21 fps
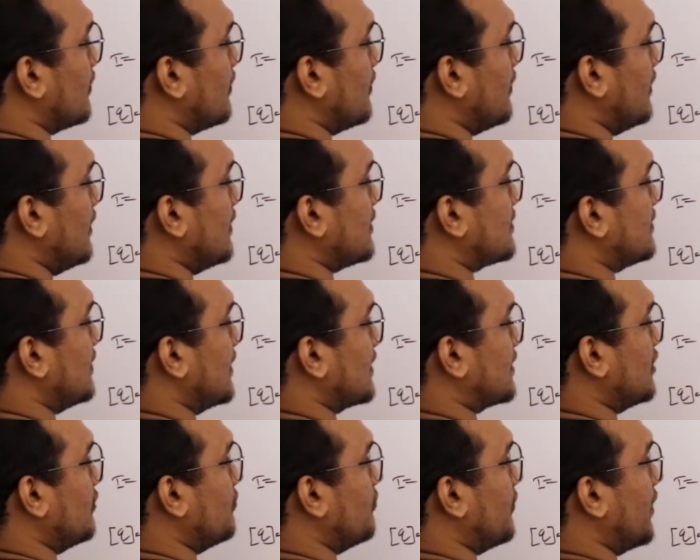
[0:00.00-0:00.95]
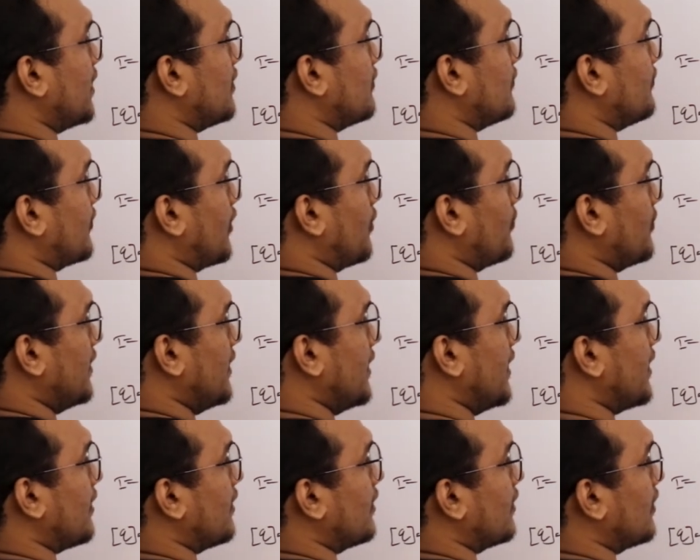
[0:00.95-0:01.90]
is nothing but from
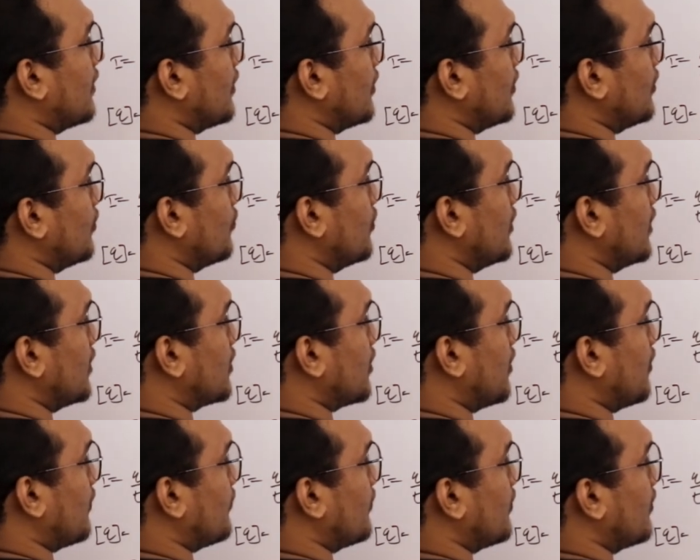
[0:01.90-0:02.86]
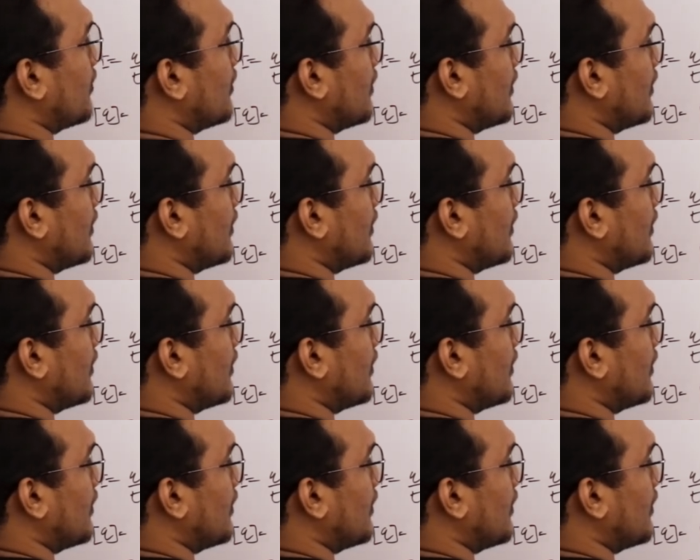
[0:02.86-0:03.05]
here unit of